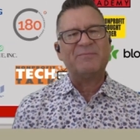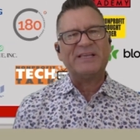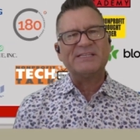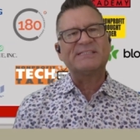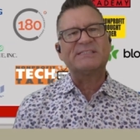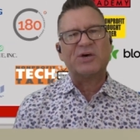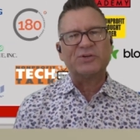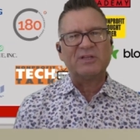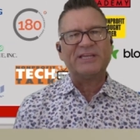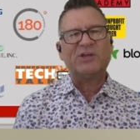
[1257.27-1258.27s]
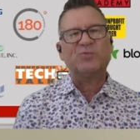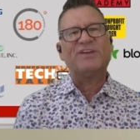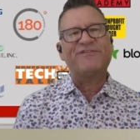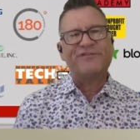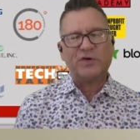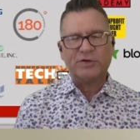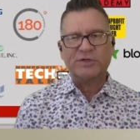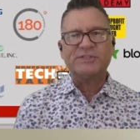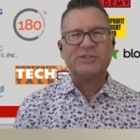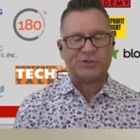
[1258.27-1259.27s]
be subtly
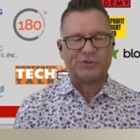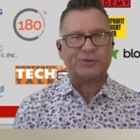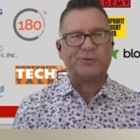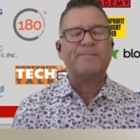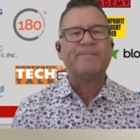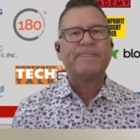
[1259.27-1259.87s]
referred to